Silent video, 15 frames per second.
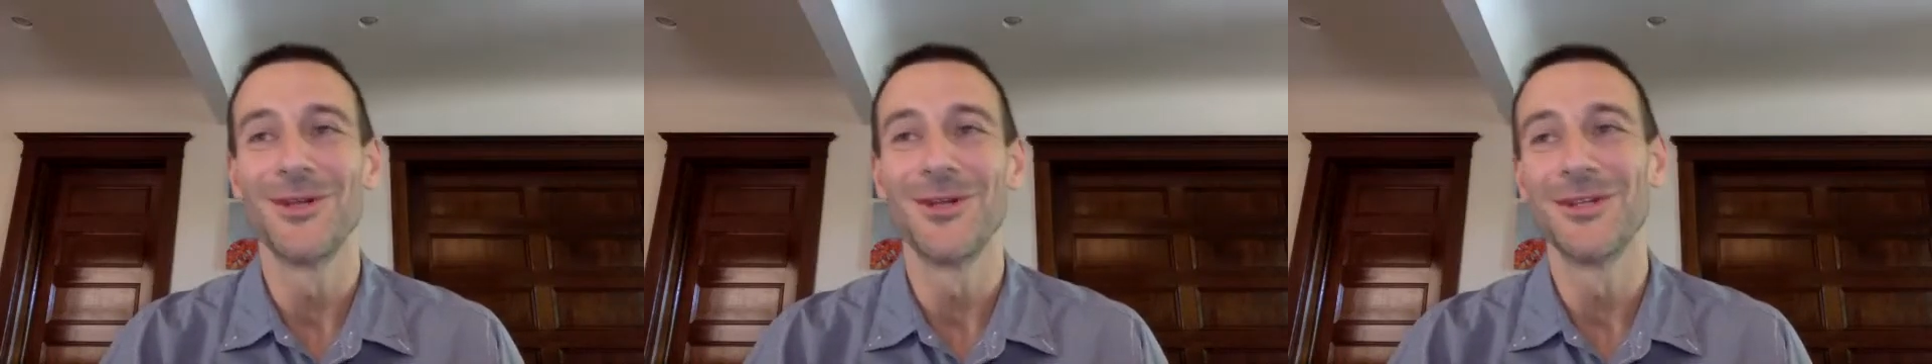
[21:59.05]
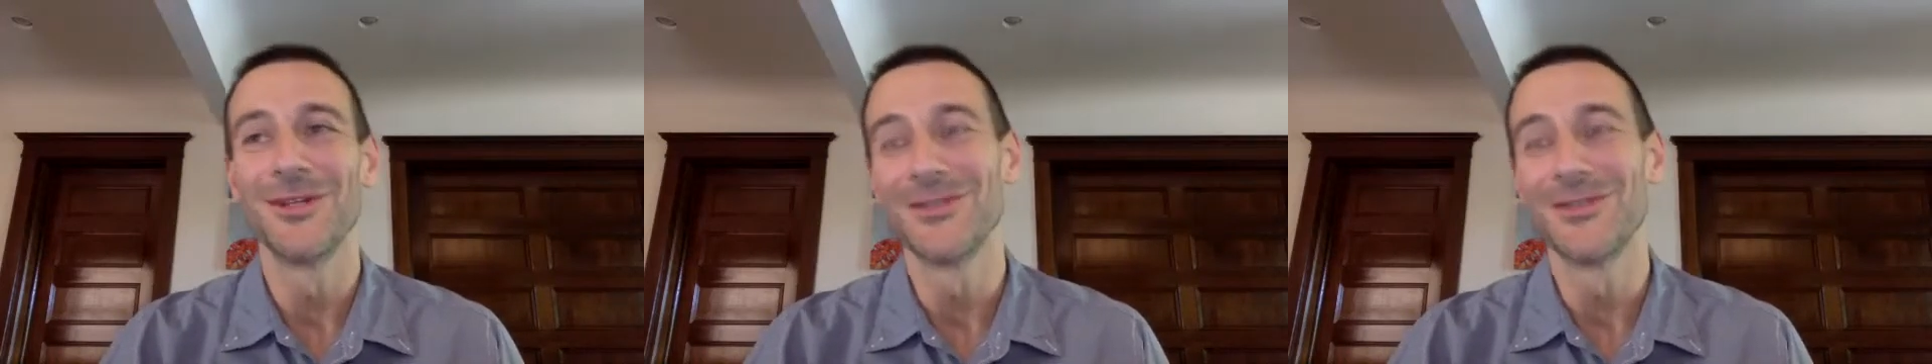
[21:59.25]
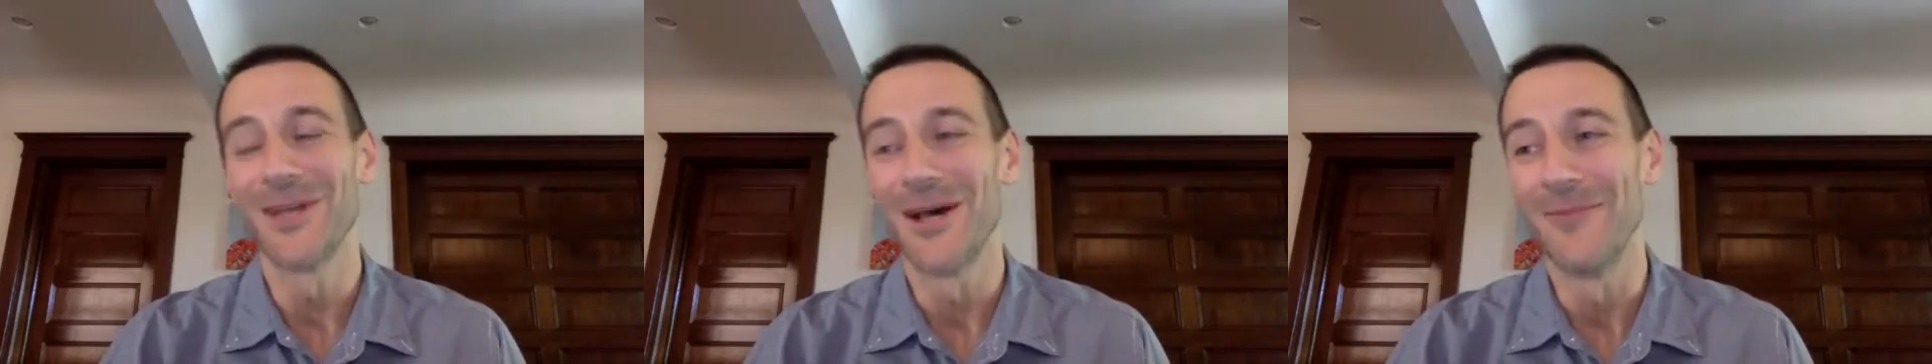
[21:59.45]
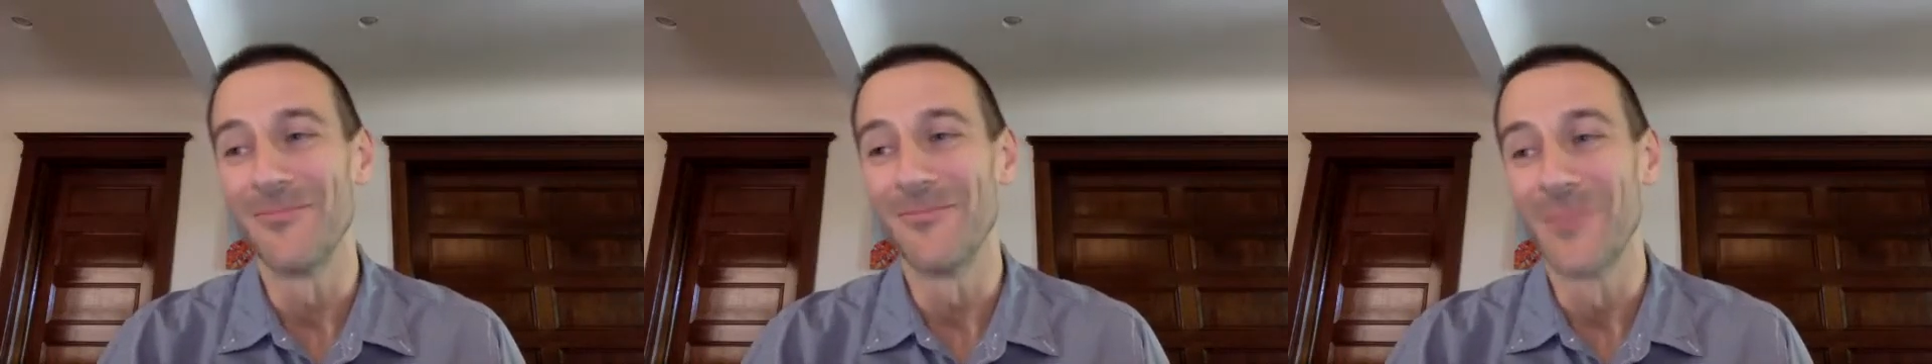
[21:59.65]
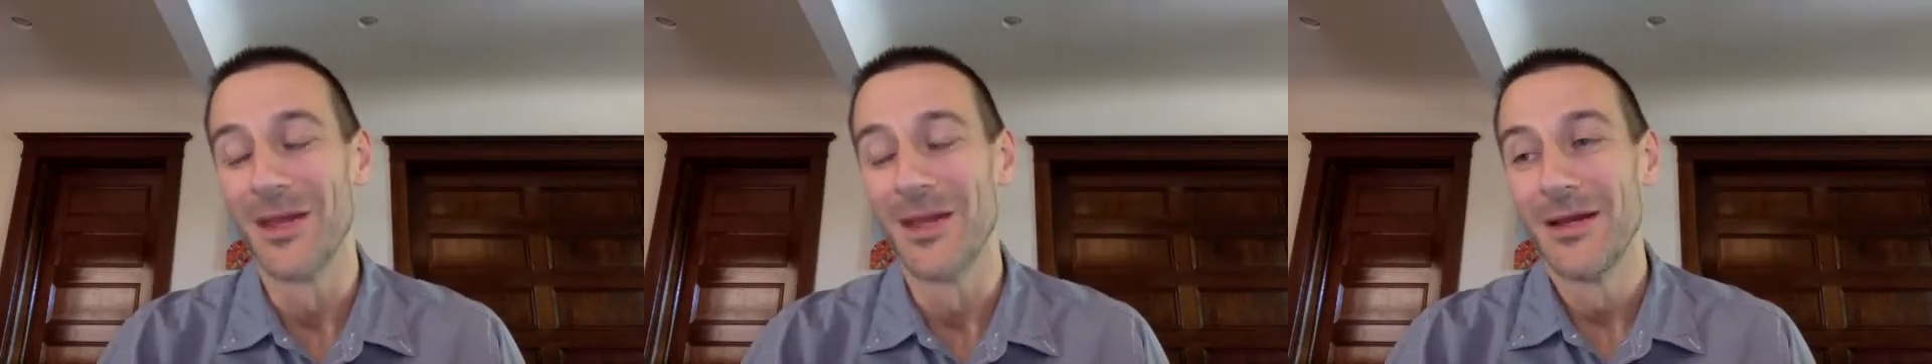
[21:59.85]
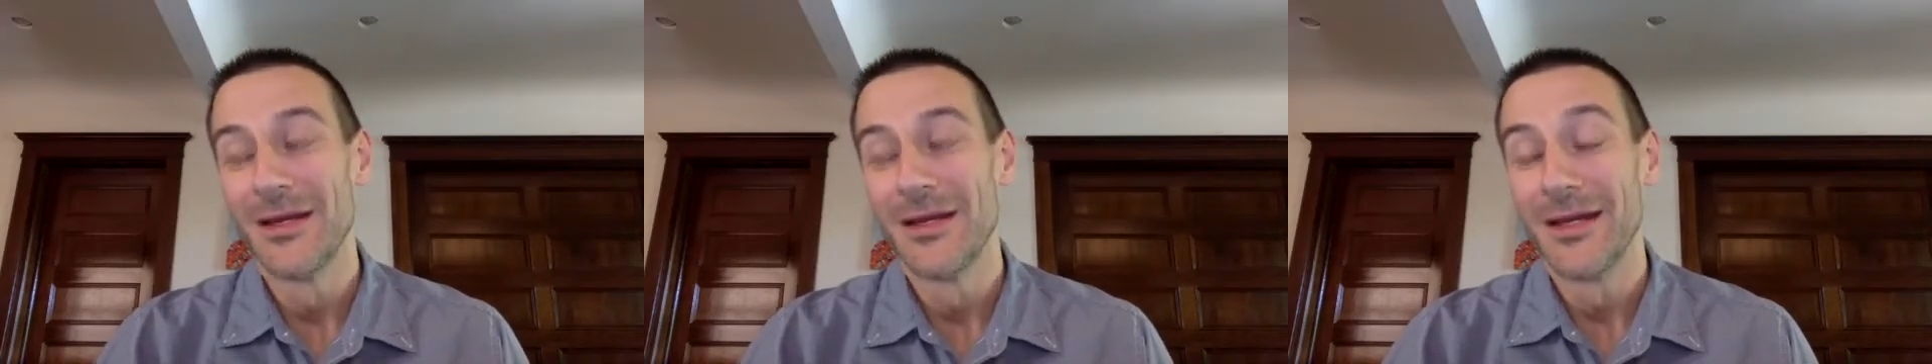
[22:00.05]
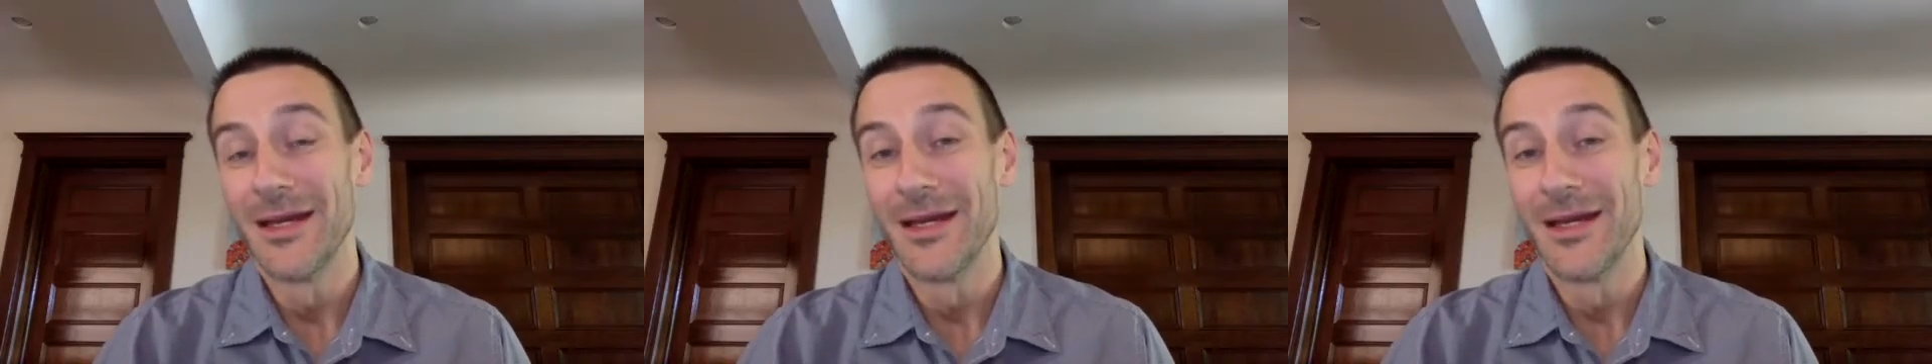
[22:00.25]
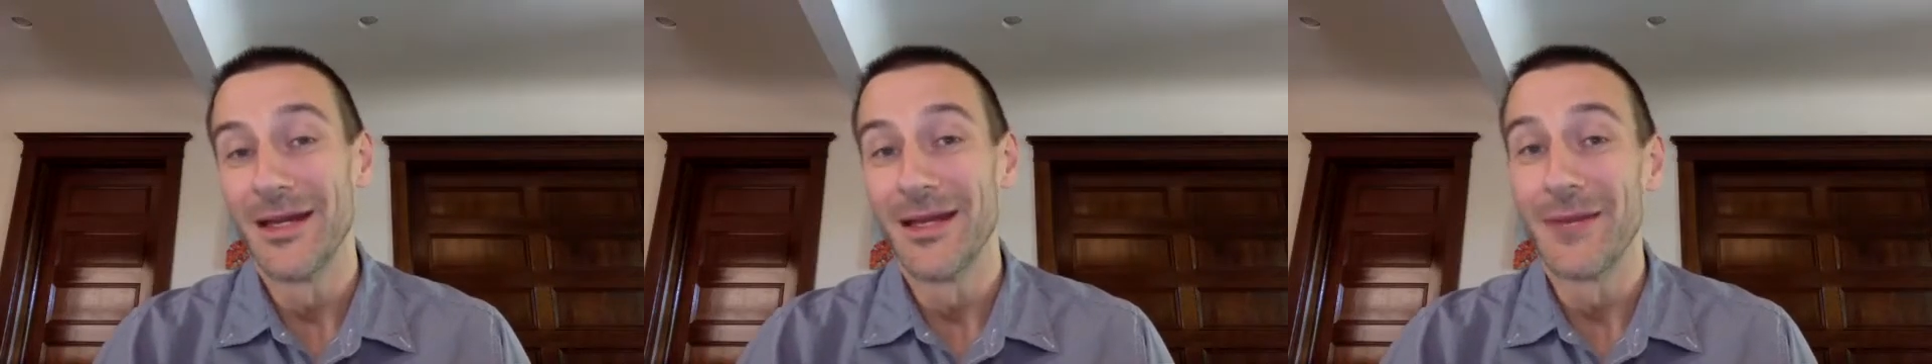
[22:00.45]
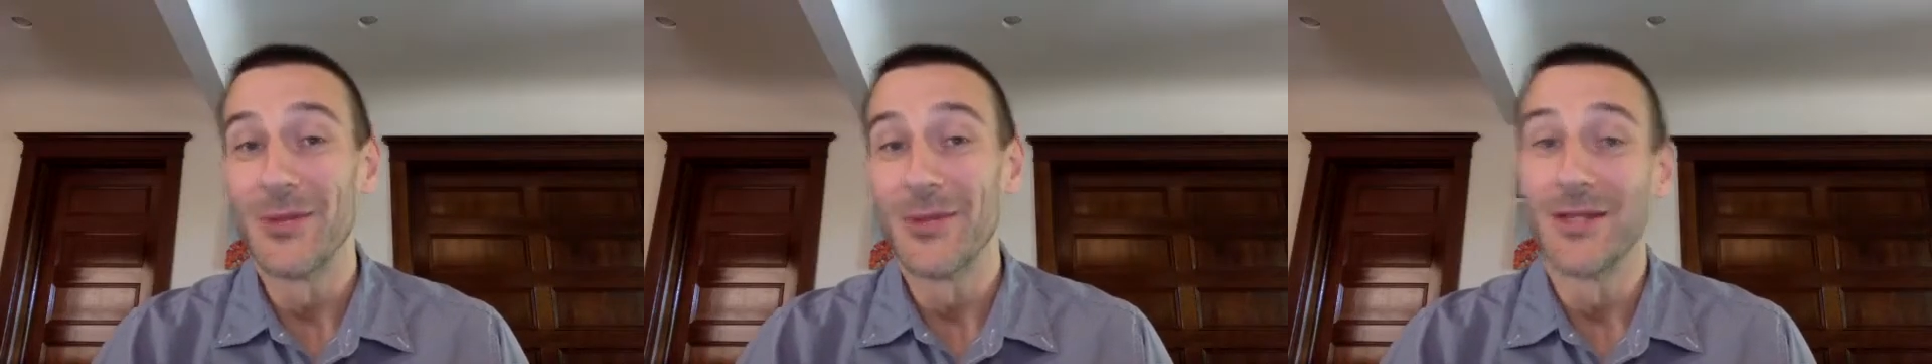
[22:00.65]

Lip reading: this. And I mean,